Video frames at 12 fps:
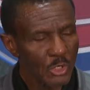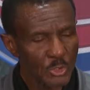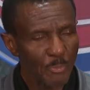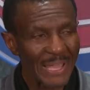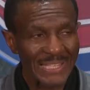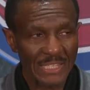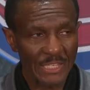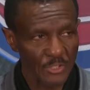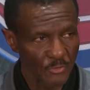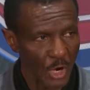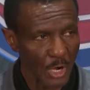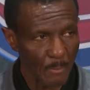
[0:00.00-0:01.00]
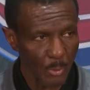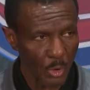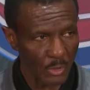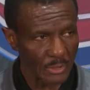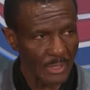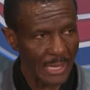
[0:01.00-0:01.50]
Well, spacing is very
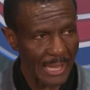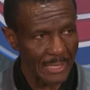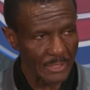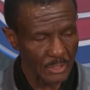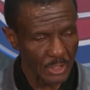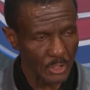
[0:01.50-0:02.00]
important. And,